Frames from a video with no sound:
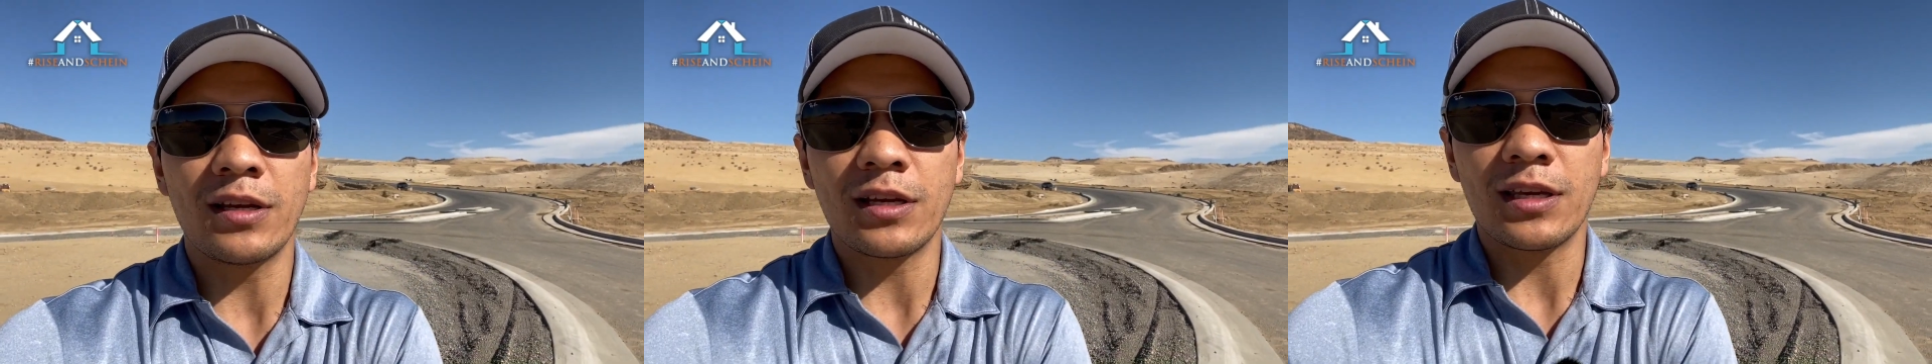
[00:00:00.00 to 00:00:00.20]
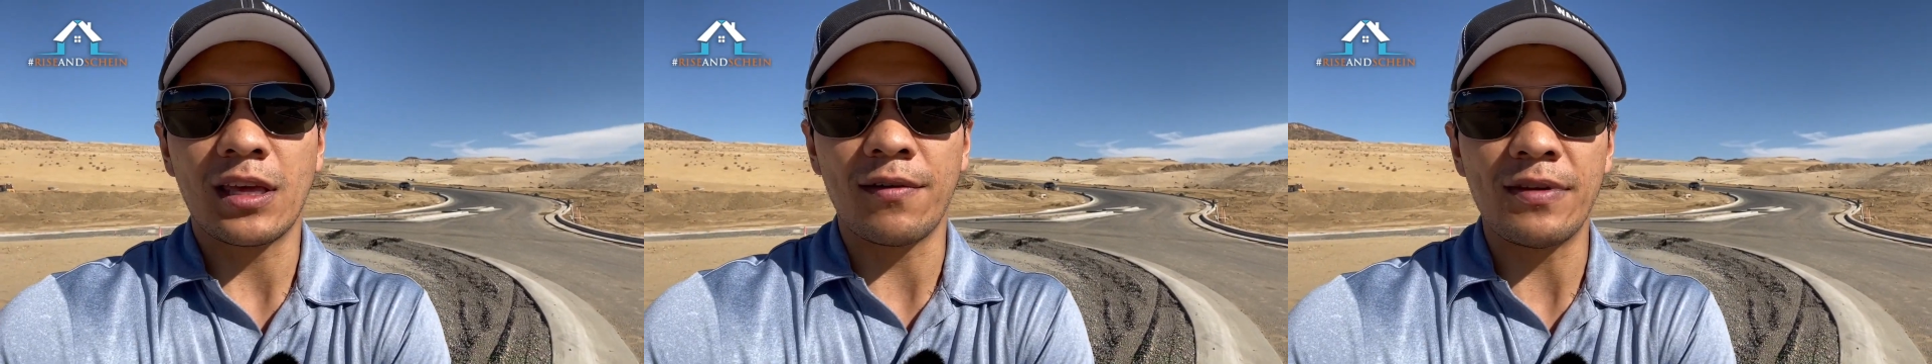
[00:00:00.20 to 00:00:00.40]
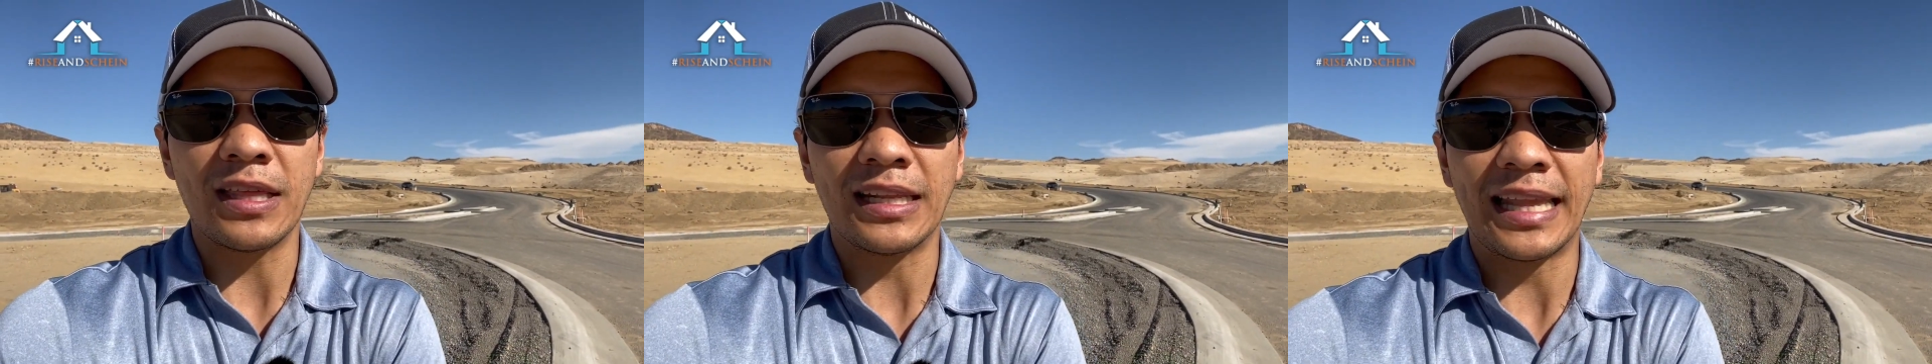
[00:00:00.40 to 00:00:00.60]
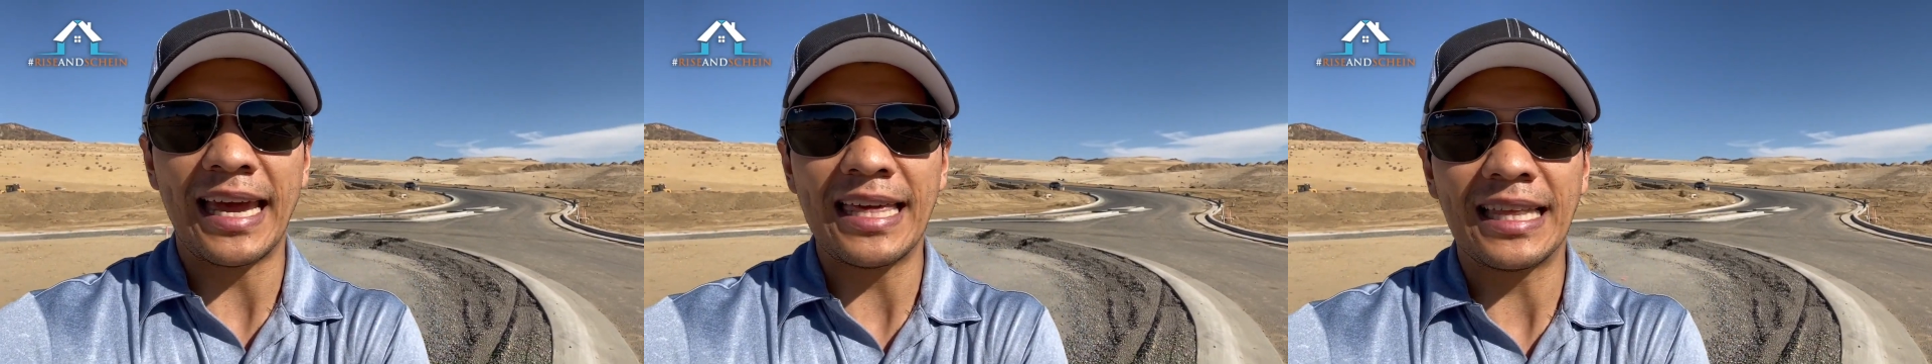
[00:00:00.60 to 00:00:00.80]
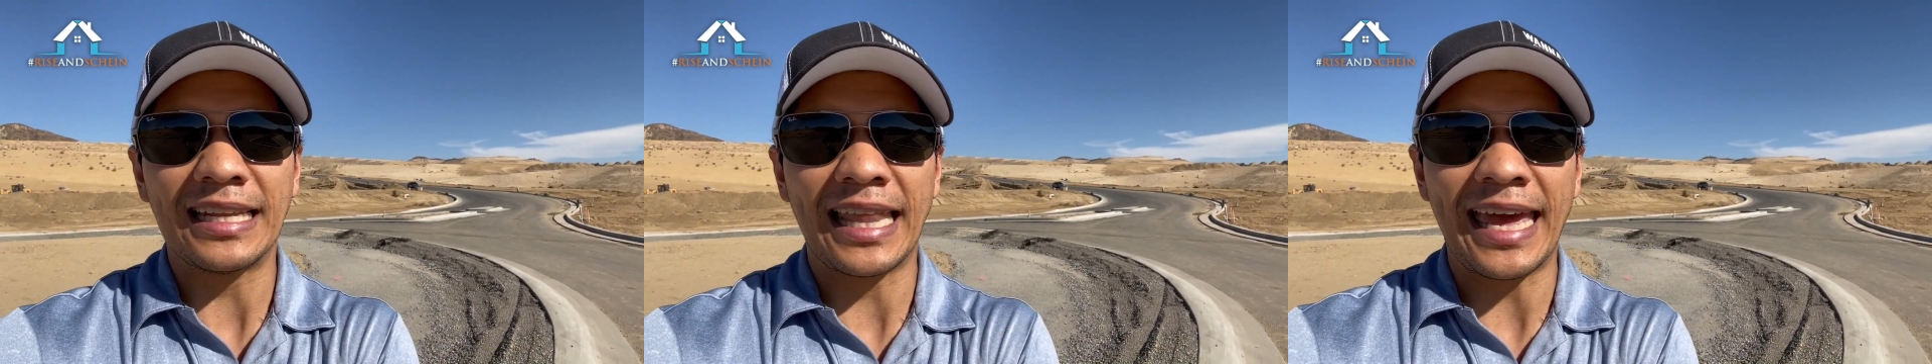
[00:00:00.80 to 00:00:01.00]
give you the lay of
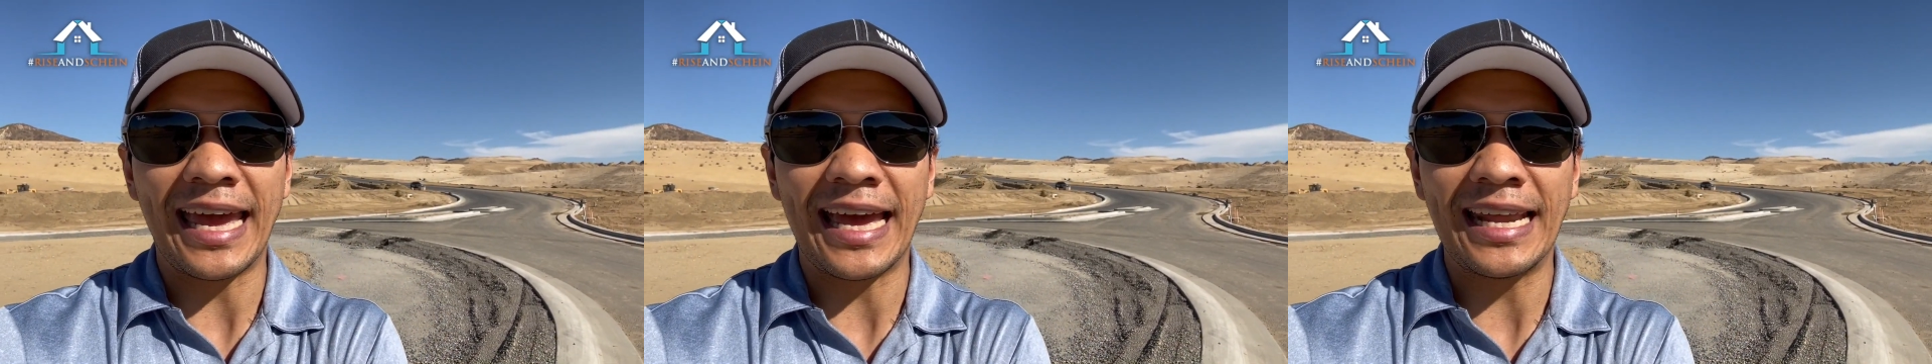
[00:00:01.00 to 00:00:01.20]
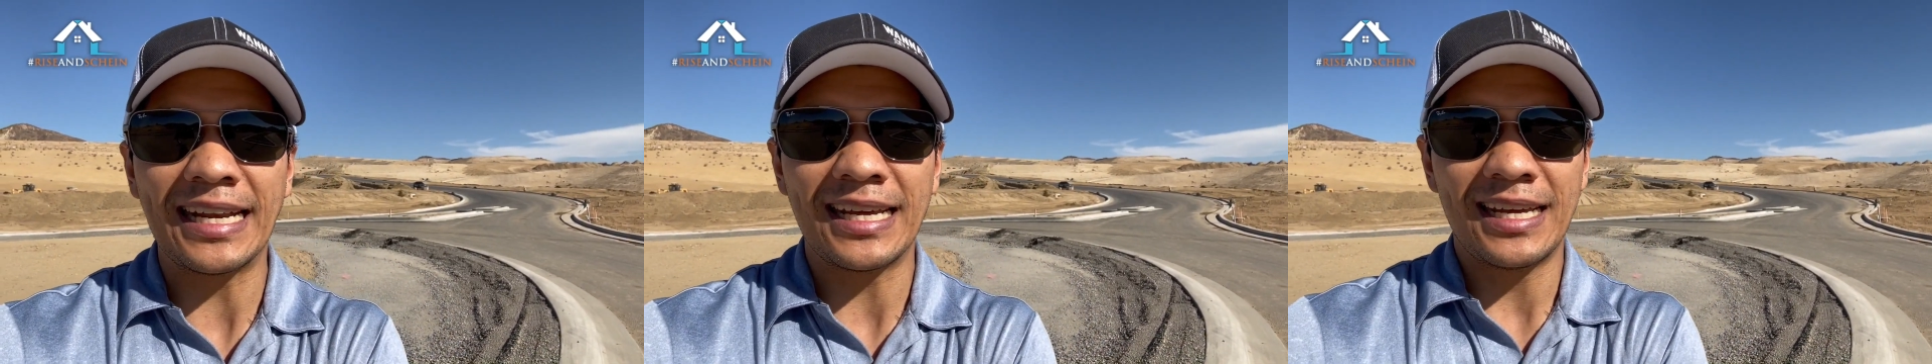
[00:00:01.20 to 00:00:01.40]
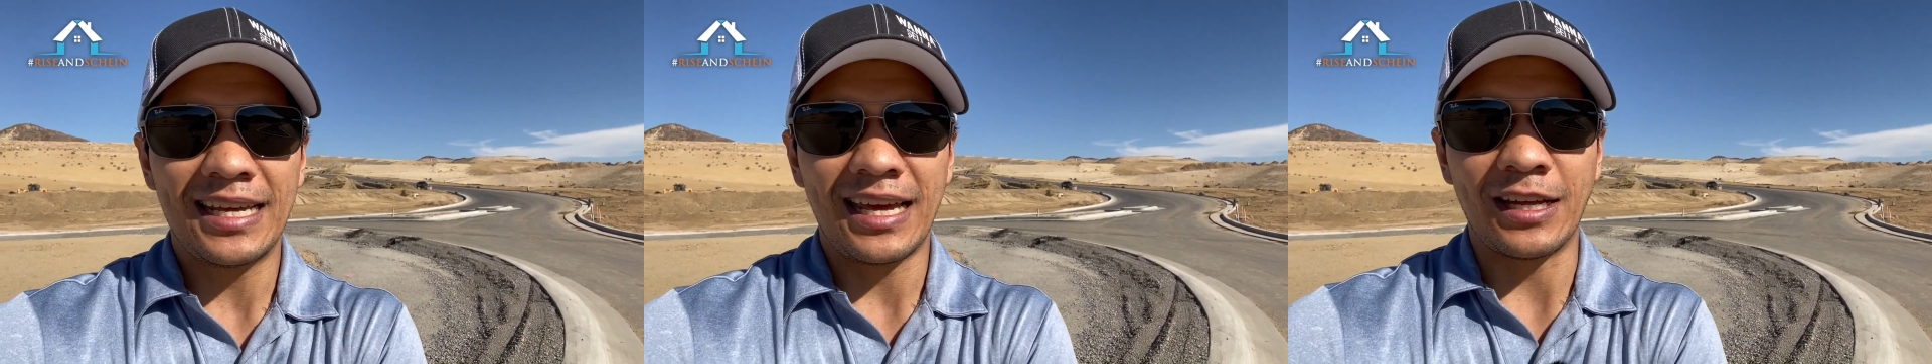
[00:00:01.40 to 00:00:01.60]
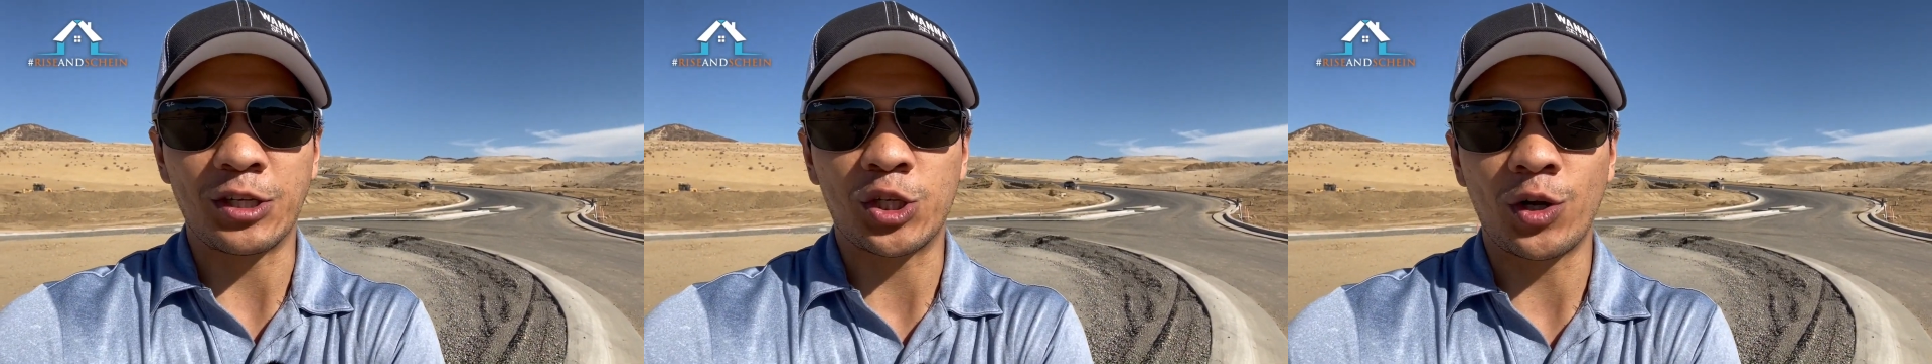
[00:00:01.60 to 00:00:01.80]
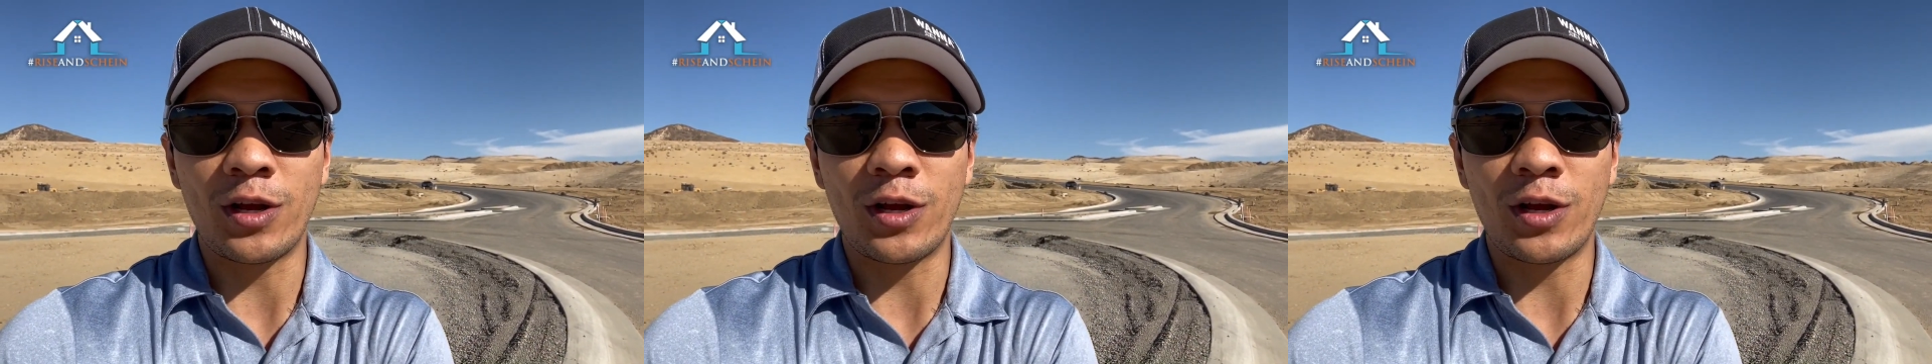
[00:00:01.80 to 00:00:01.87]
the land, and show